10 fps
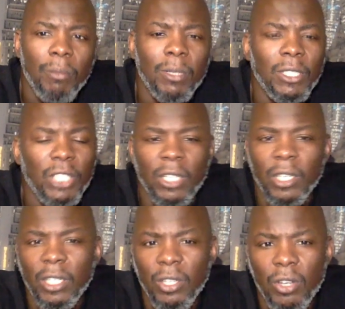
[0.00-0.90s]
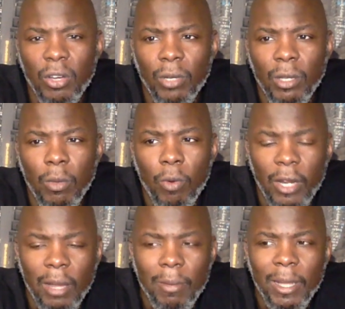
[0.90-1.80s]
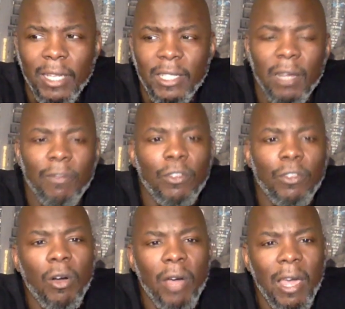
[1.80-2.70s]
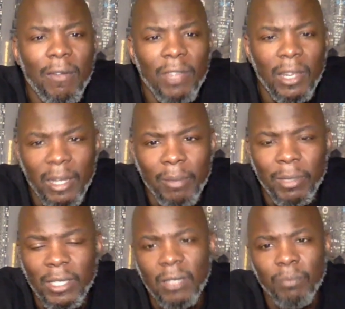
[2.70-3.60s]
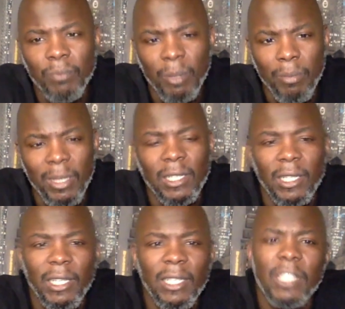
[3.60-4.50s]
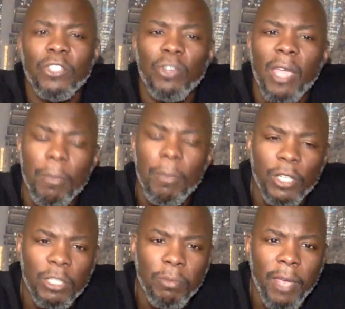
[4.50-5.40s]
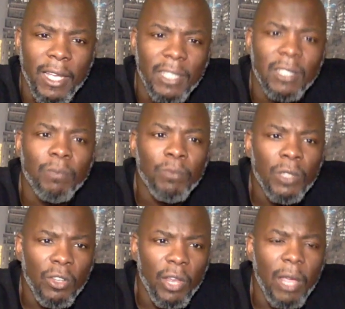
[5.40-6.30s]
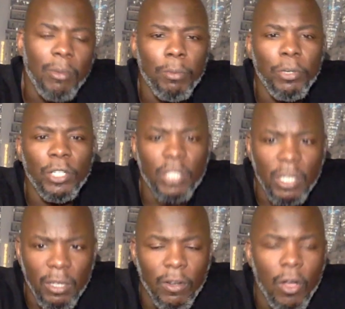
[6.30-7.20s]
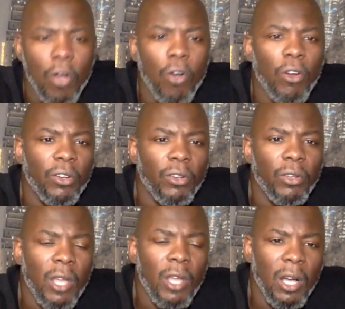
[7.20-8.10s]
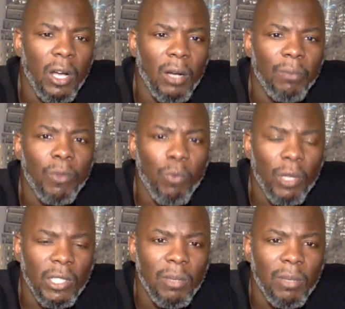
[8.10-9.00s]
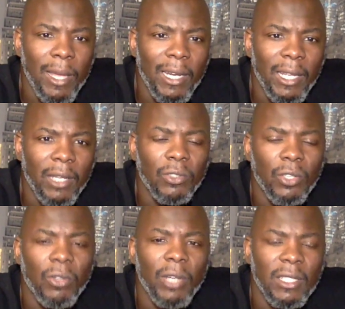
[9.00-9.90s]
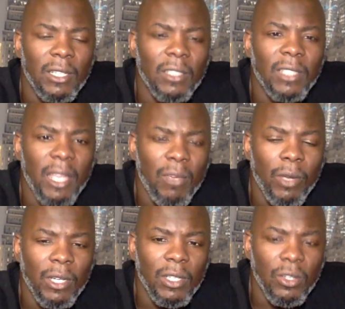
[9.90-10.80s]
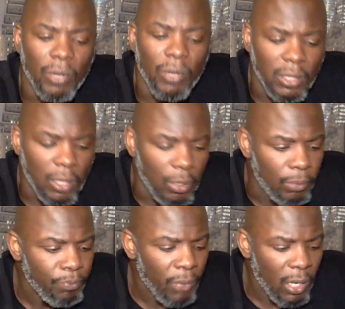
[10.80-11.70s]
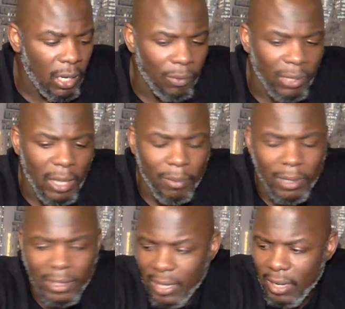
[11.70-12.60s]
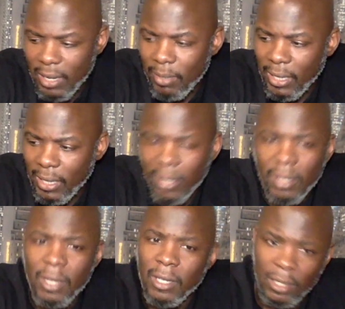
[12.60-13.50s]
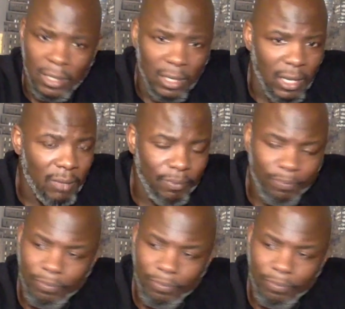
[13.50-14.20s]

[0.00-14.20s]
But generally, you know, when you're working out by yourself, you all have your limits mentally that you can't push past. You're able to push it even harder with somebody else. So that's the safe way to do it. So with that being said, man, like